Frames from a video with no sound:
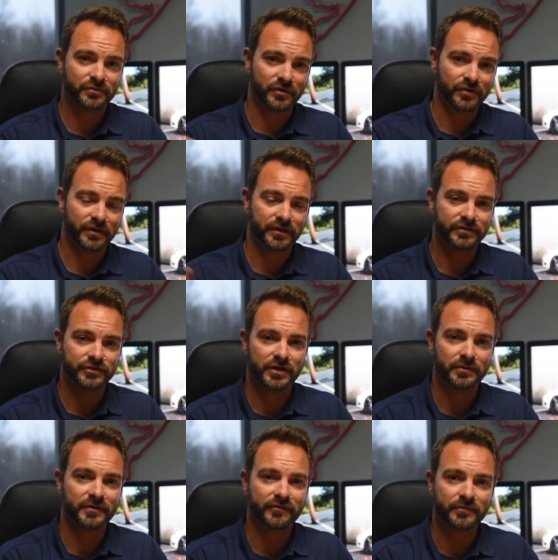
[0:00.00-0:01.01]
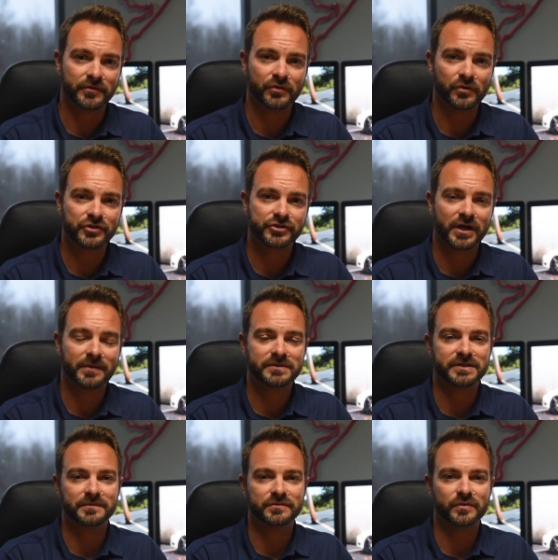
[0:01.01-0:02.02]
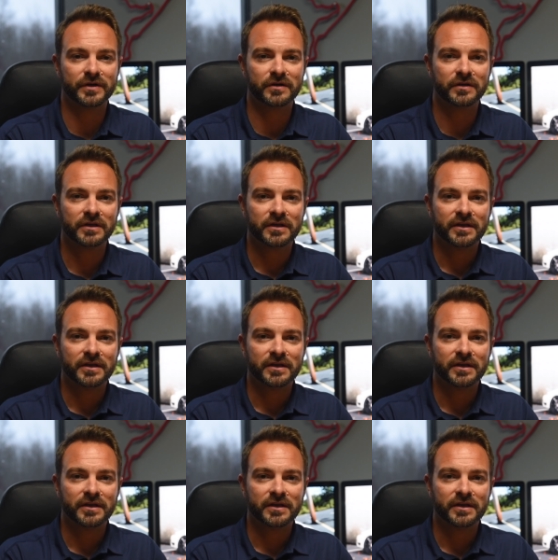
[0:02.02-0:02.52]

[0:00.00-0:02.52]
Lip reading: one of the gentlemen from the North shop, his name's Will,